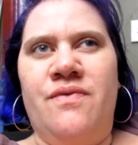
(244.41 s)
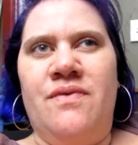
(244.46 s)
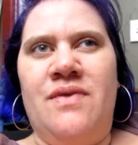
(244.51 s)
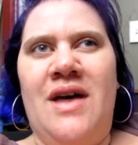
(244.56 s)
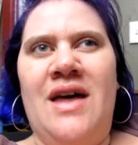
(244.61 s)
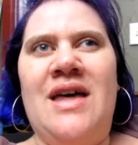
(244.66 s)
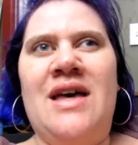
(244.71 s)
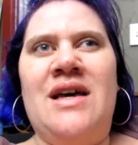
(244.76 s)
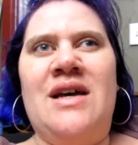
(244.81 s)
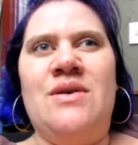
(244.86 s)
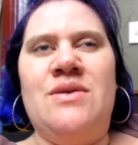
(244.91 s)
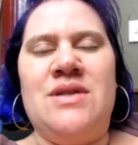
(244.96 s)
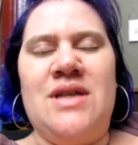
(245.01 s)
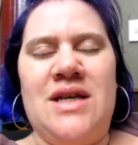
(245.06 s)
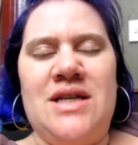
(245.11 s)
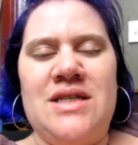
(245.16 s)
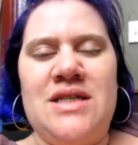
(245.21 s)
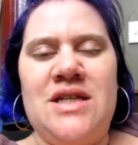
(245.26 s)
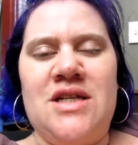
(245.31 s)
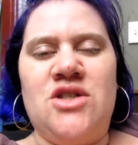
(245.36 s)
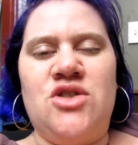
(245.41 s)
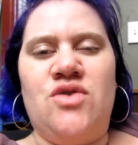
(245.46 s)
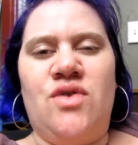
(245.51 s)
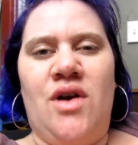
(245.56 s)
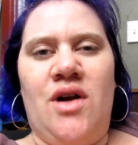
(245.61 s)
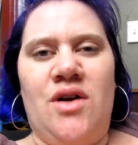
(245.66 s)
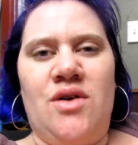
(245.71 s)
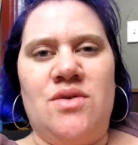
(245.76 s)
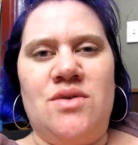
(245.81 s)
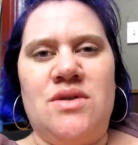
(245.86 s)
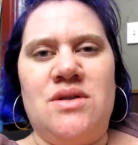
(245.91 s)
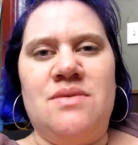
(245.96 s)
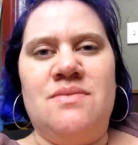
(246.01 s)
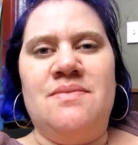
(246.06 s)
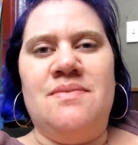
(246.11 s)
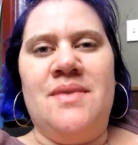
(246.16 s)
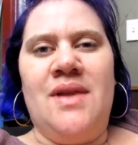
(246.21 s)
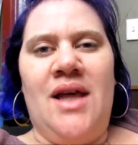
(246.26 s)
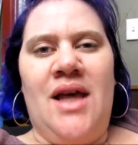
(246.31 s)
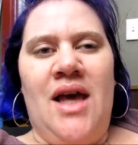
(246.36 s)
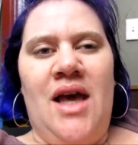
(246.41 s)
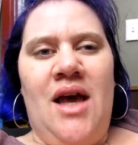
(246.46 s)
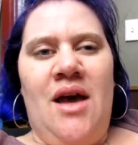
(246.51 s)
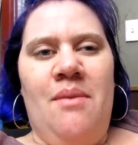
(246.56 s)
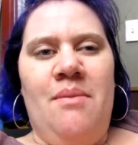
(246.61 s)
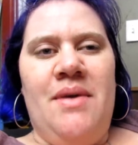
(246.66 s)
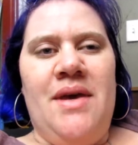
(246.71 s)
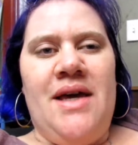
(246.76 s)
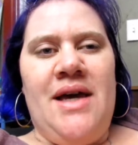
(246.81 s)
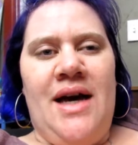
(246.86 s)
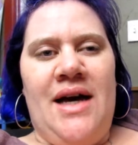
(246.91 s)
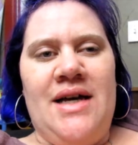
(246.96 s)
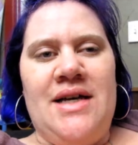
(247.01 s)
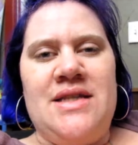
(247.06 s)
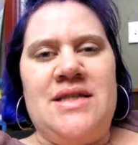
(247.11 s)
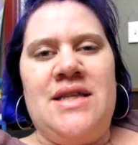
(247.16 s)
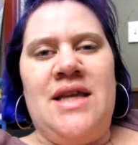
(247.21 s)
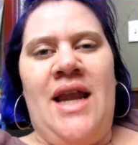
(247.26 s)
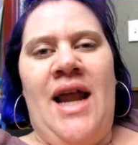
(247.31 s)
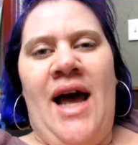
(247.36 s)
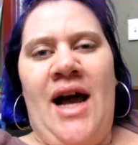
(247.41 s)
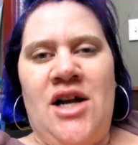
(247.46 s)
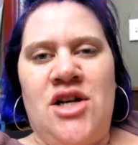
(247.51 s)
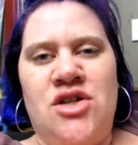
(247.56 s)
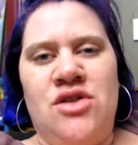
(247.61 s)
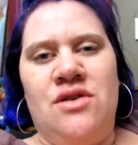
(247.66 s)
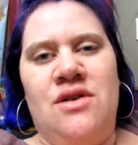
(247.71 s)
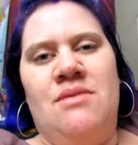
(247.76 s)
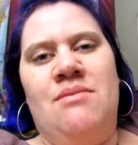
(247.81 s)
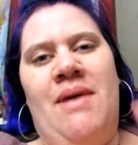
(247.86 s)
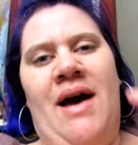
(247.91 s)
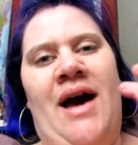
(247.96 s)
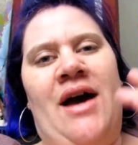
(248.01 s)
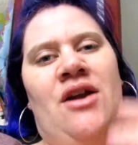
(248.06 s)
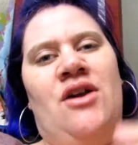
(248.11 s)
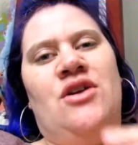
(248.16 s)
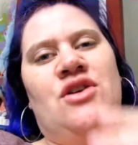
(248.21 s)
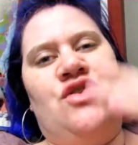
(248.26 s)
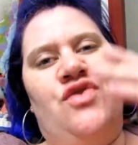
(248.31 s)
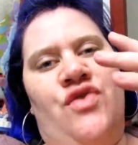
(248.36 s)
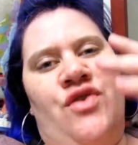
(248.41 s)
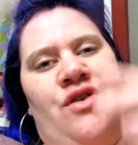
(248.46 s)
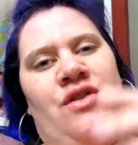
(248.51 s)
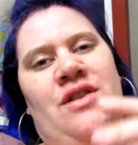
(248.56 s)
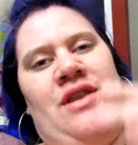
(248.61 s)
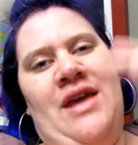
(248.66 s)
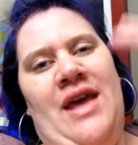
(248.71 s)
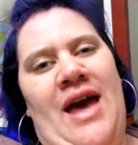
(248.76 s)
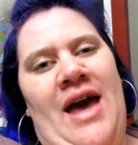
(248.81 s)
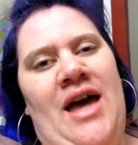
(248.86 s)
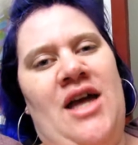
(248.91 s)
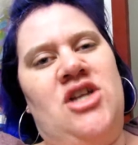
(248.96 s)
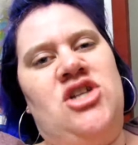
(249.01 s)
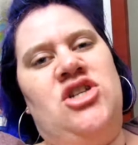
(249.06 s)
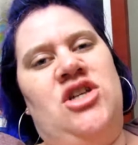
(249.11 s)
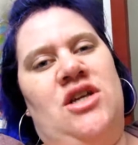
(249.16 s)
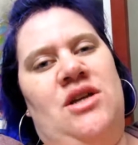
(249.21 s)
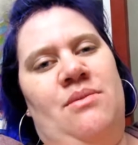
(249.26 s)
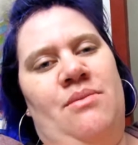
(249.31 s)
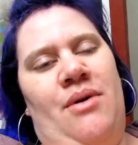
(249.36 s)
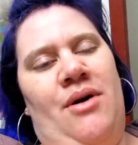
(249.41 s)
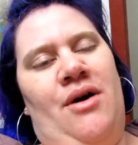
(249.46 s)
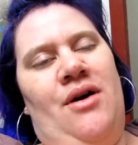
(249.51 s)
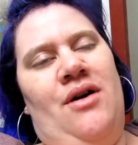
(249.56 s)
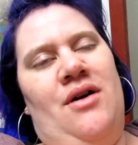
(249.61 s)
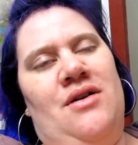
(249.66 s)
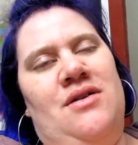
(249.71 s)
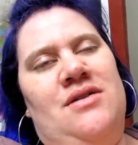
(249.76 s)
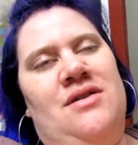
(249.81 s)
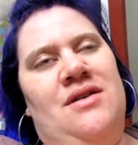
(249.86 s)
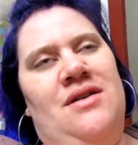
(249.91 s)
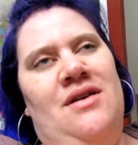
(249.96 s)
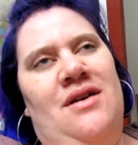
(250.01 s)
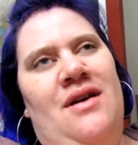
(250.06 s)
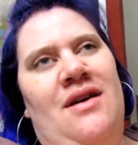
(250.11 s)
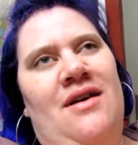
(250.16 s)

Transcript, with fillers: think it was like six rows because it actually matters for the edging part